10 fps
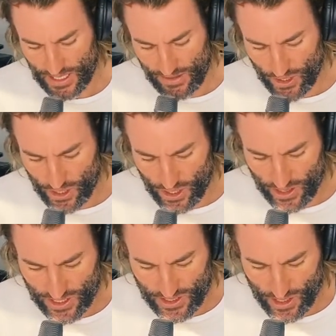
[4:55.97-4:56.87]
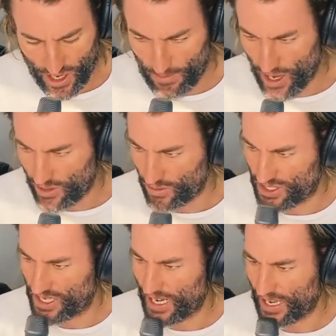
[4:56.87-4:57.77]
Never heard of this guy, Michael
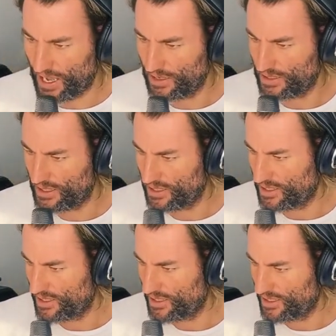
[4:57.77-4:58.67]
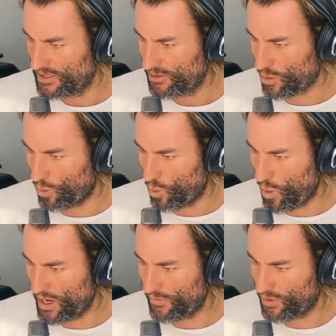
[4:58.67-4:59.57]
Sukkar. What a
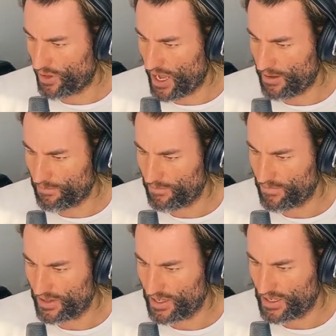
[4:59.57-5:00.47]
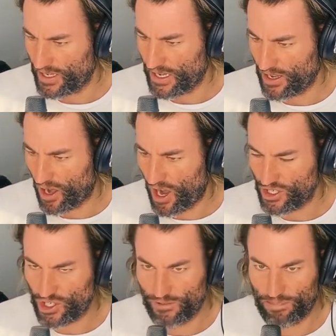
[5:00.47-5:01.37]
wonderful name. I
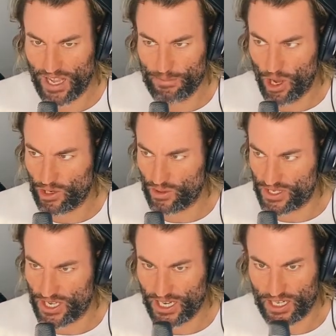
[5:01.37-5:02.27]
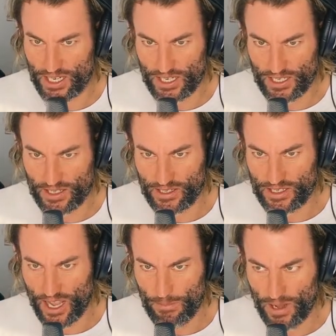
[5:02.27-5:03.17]
should have played Michael Sukkar in
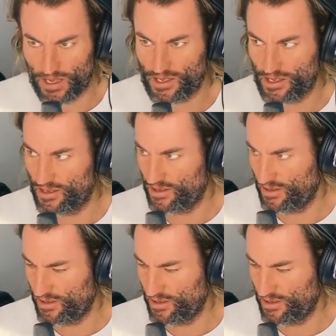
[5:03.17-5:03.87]
Scumbus.